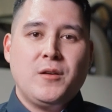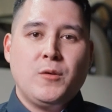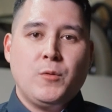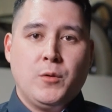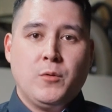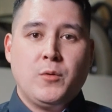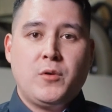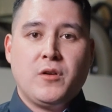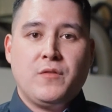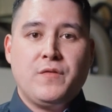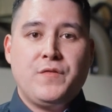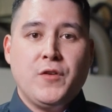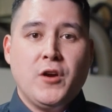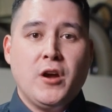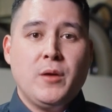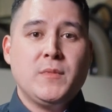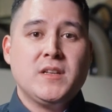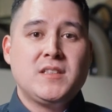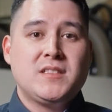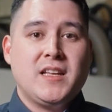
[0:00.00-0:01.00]
we will
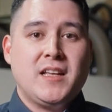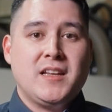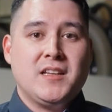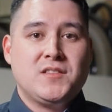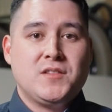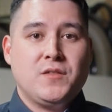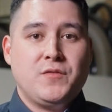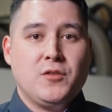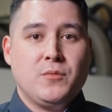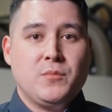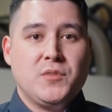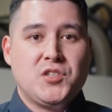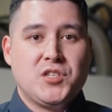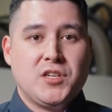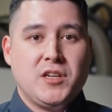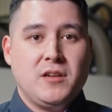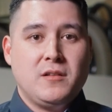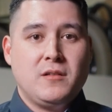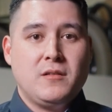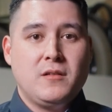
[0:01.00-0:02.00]
confirm the status of your
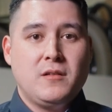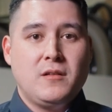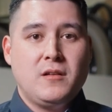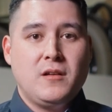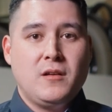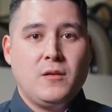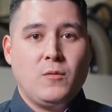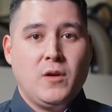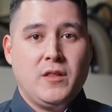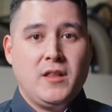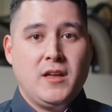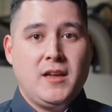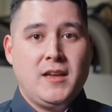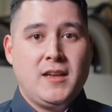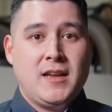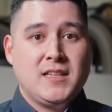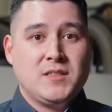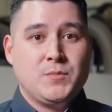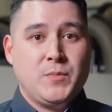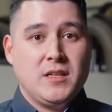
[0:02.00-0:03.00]
machine, whether
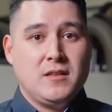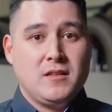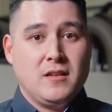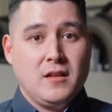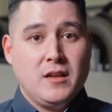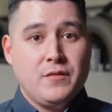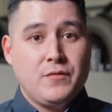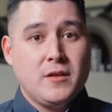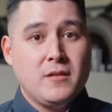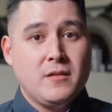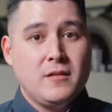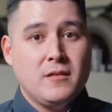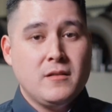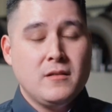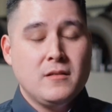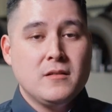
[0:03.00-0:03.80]
it has been delivered,